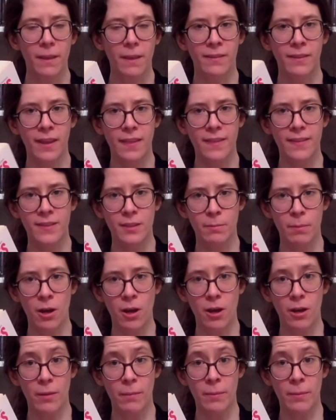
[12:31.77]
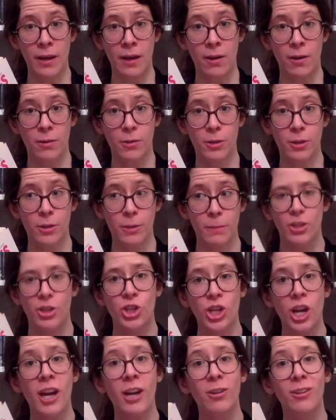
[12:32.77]
Then there's a part about
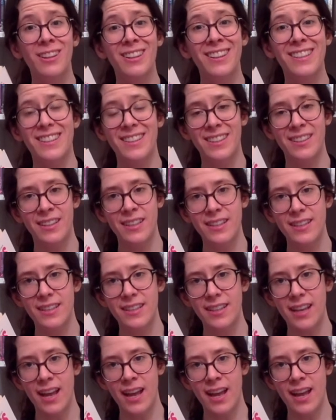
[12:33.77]
childlessness